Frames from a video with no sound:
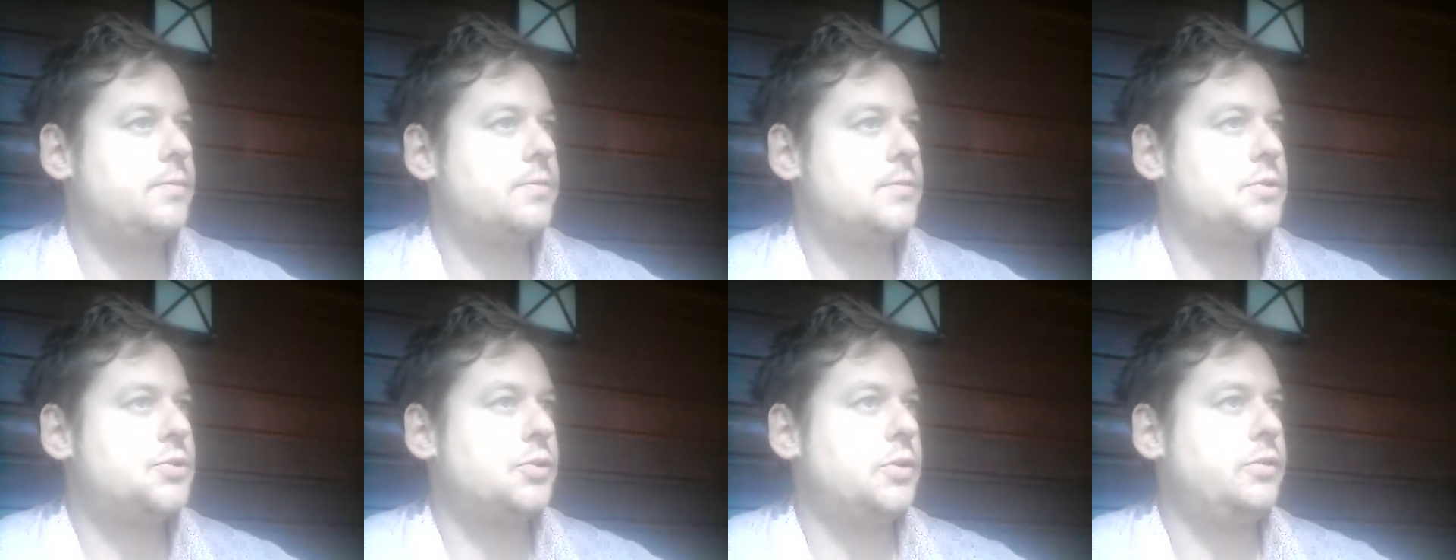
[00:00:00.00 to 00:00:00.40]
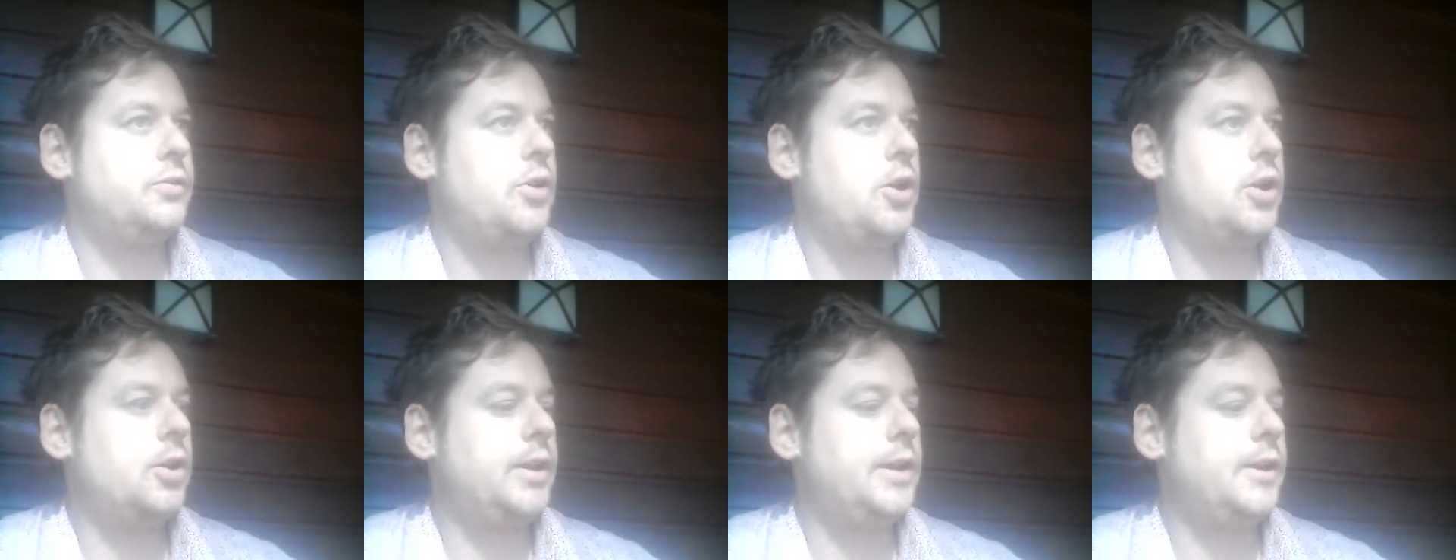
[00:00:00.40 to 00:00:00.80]
sort of
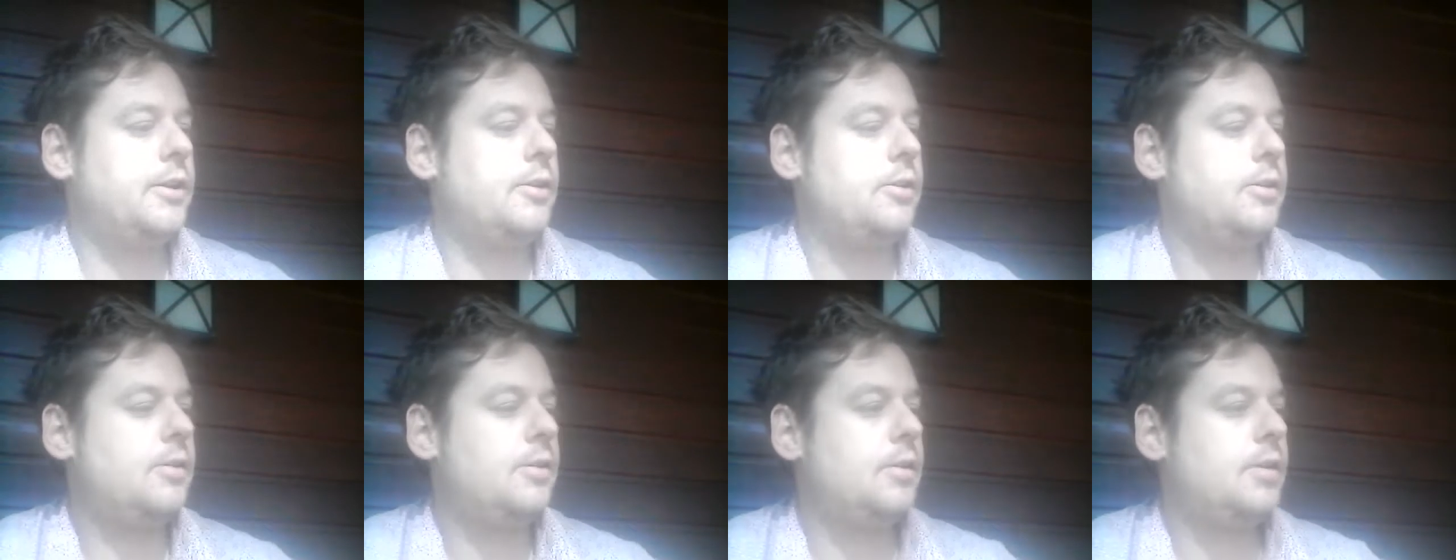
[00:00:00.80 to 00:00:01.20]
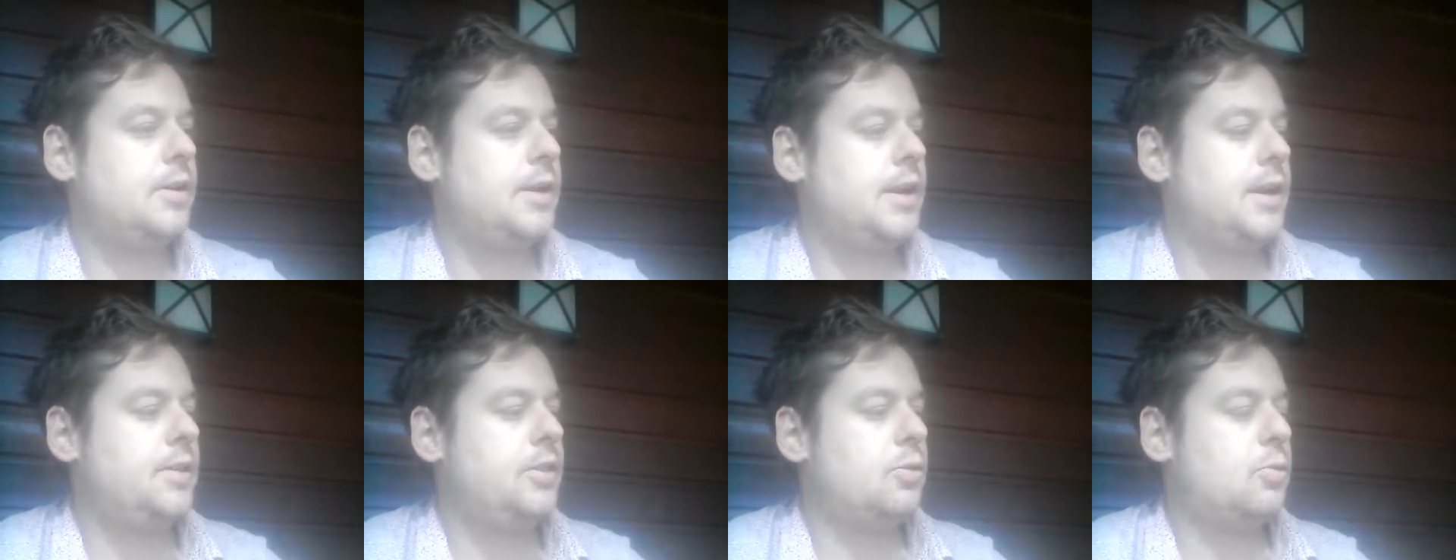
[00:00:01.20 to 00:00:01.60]
earlier
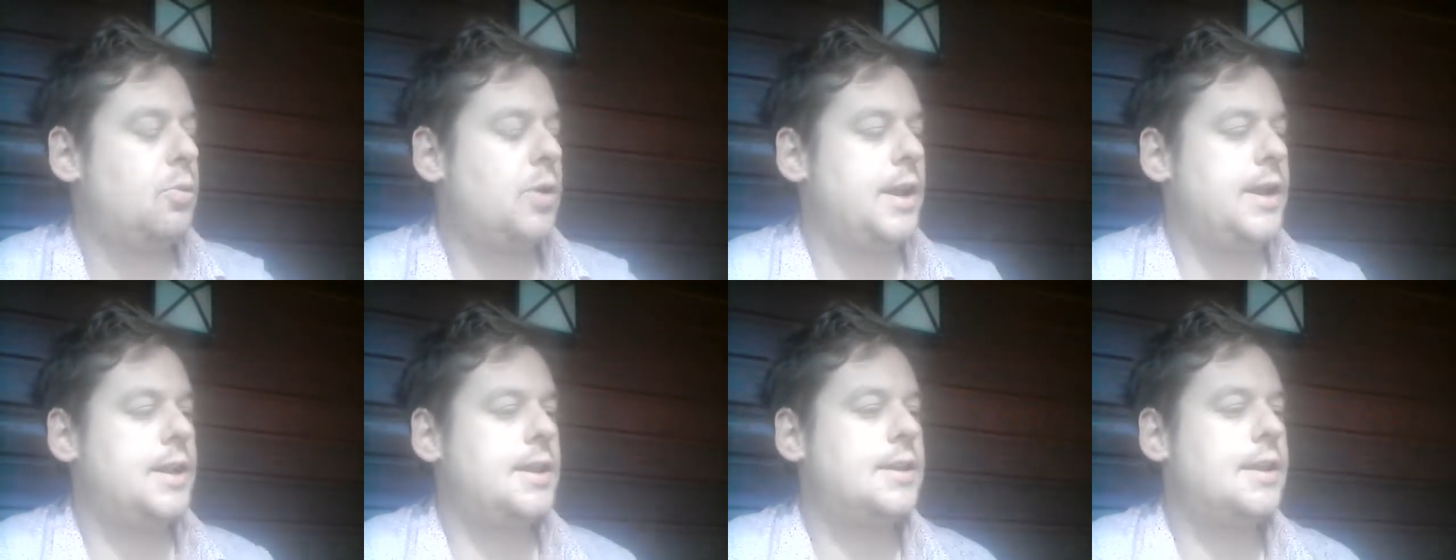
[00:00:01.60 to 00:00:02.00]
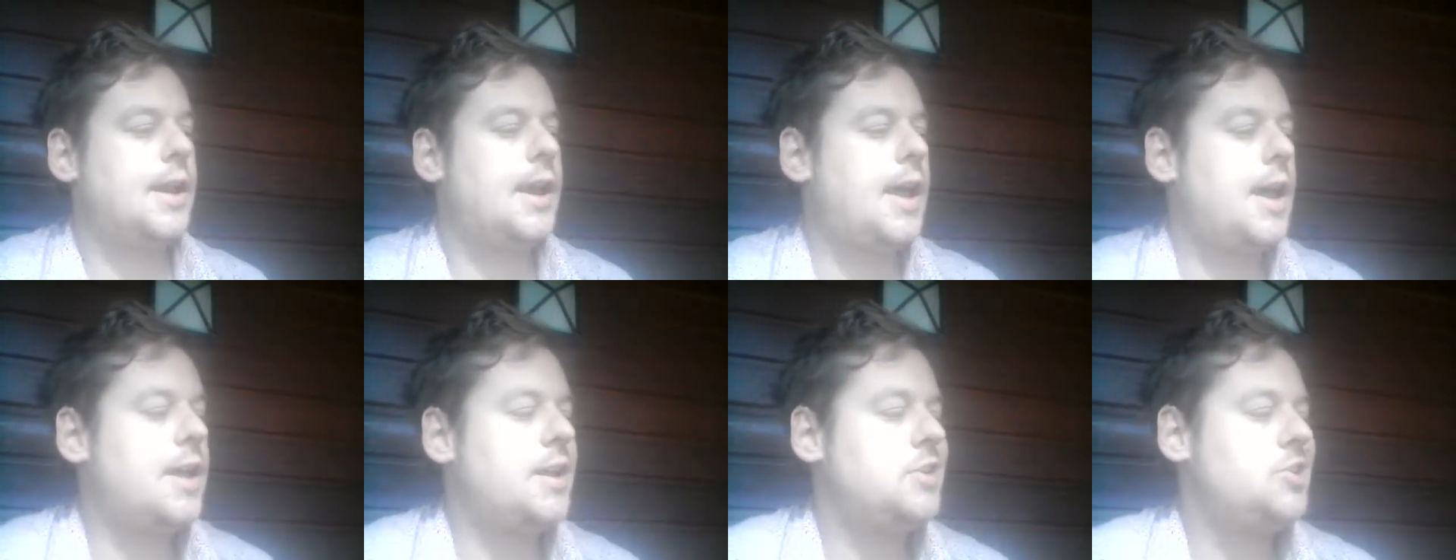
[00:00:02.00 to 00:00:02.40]
in the week,
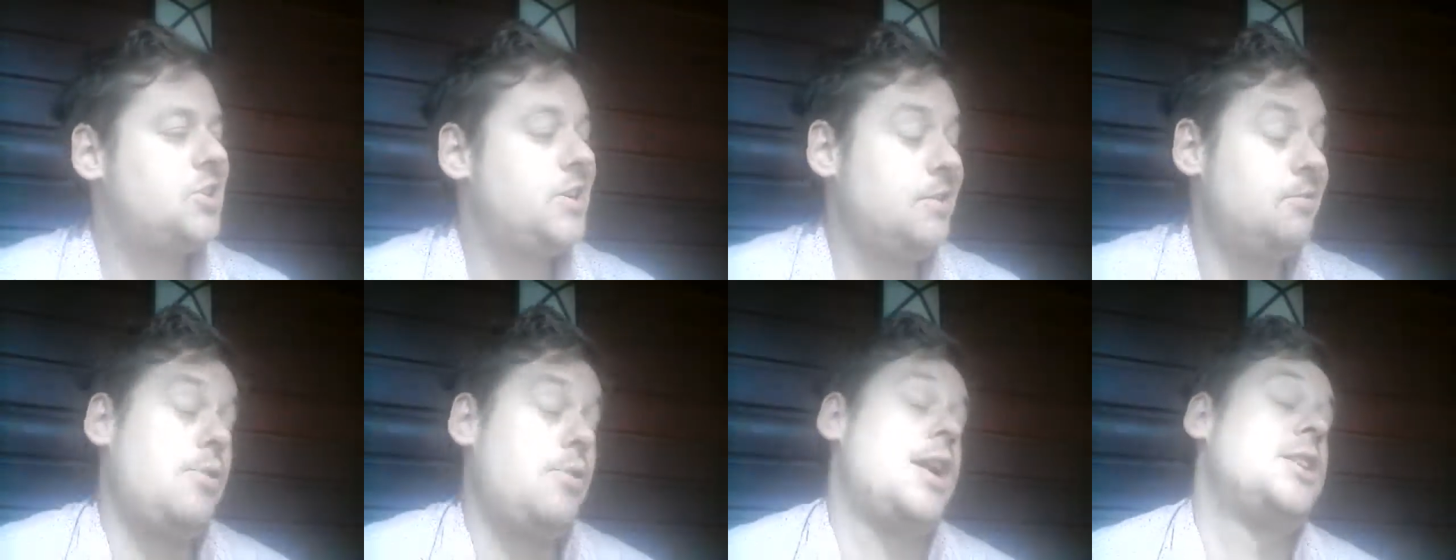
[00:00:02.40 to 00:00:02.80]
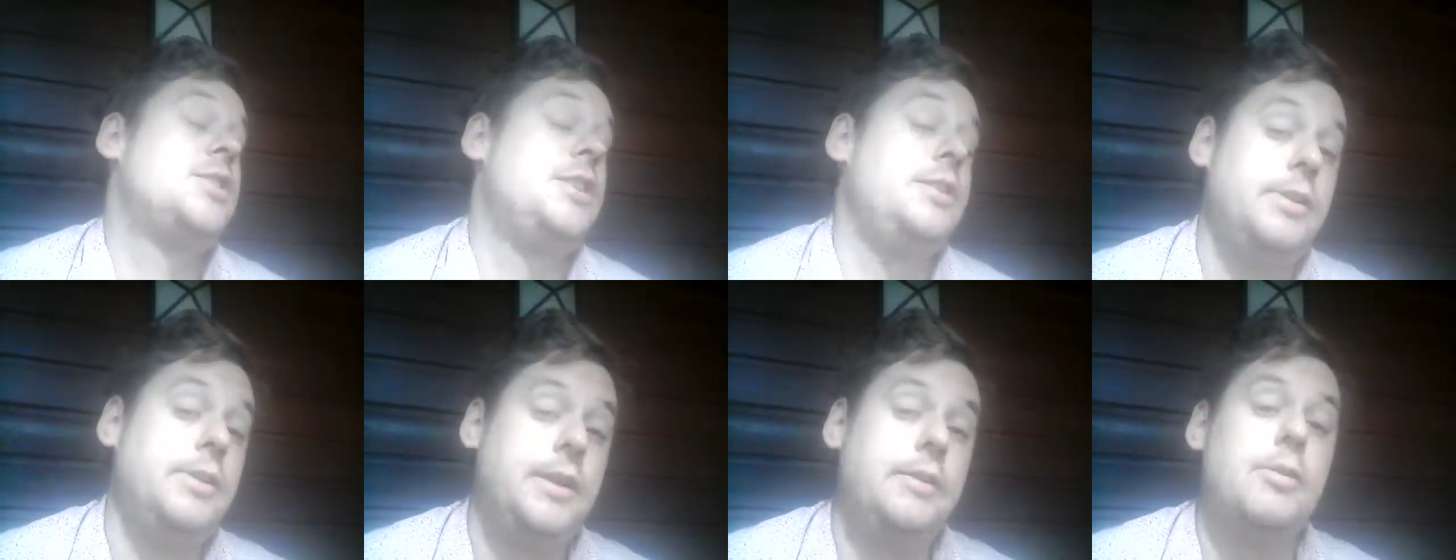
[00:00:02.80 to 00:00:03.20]
and she
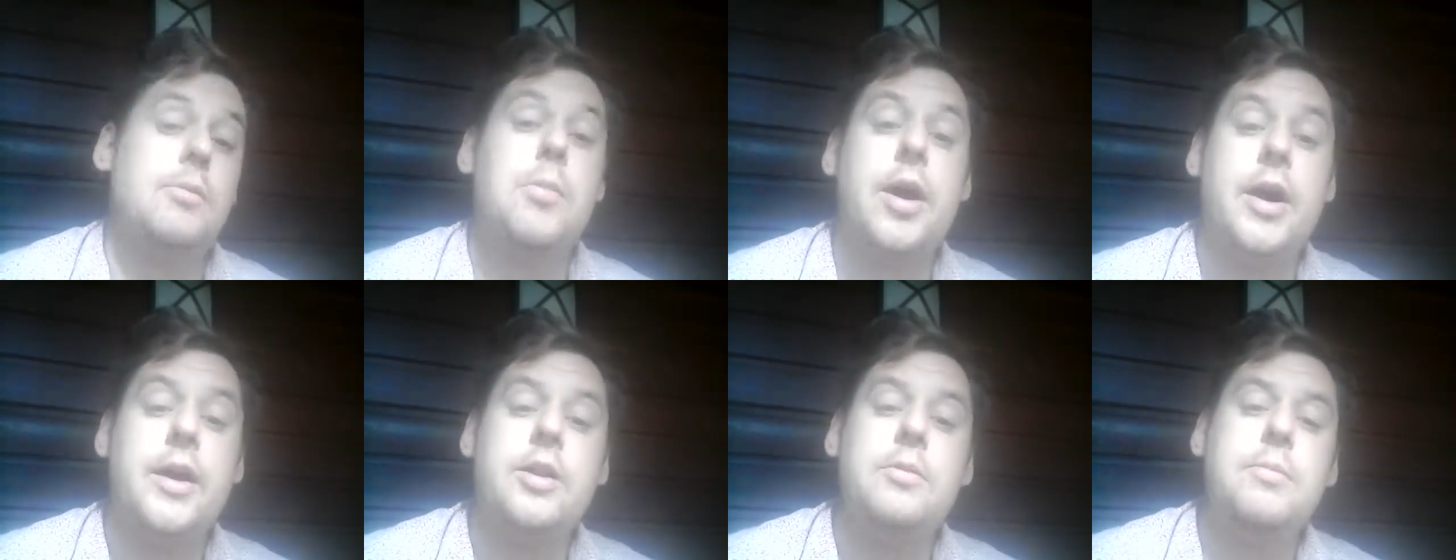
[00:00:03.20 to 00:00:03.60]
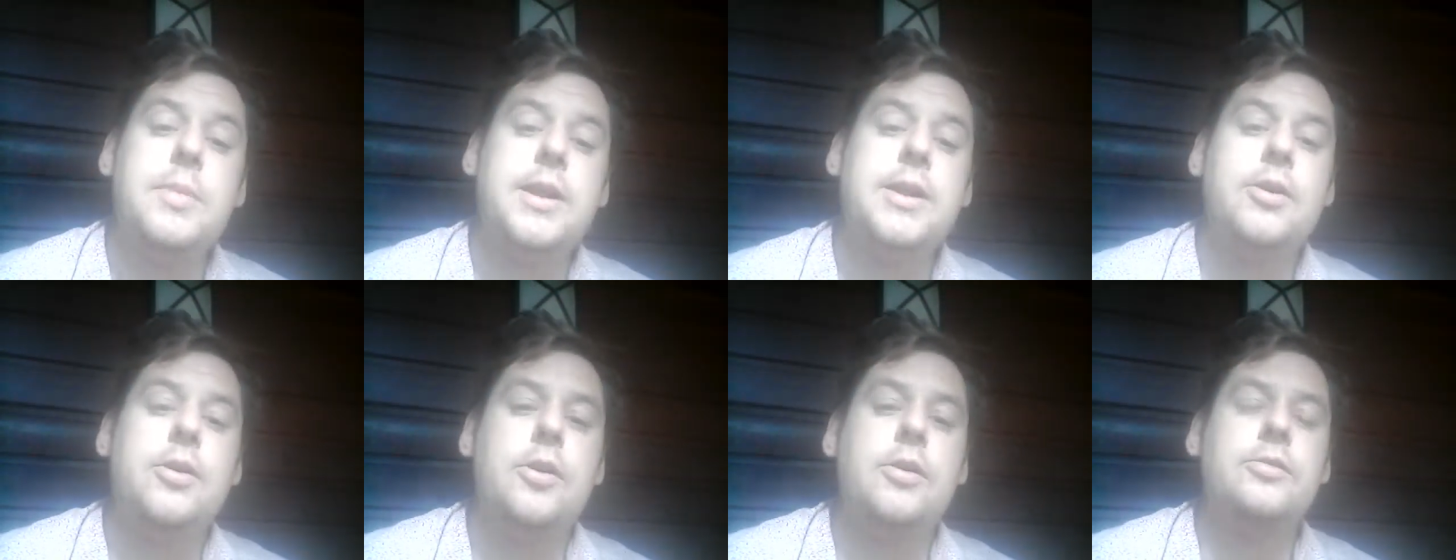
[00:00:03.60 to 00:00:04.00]
actually really reminded
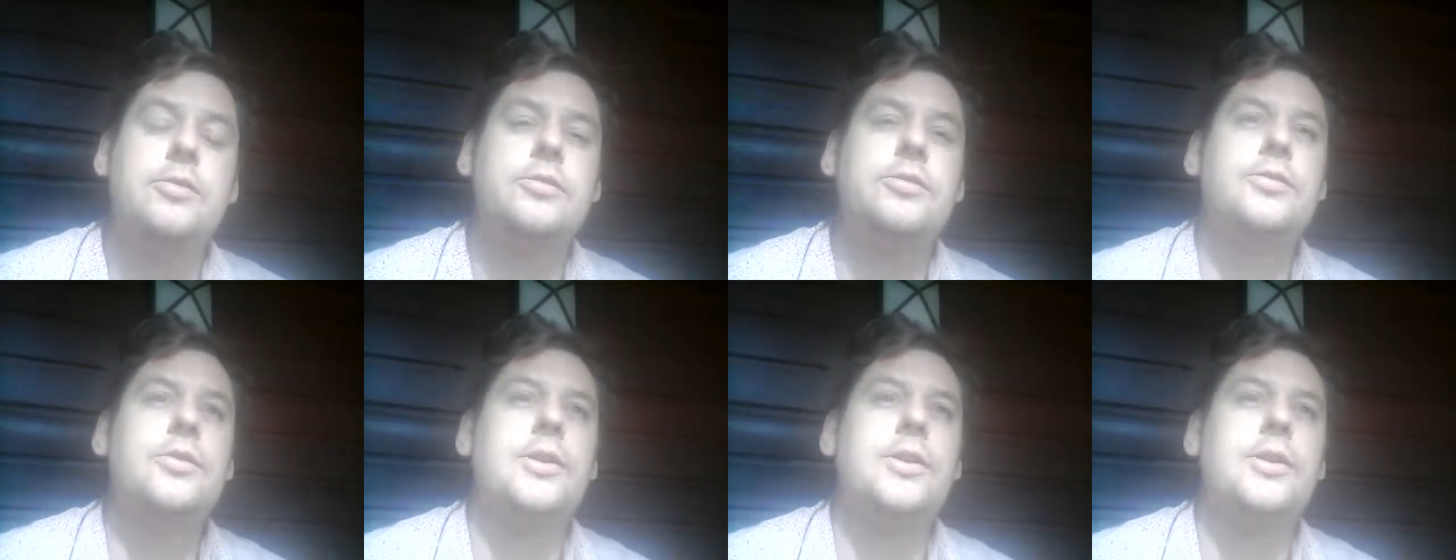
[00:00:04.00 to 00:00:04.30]
me of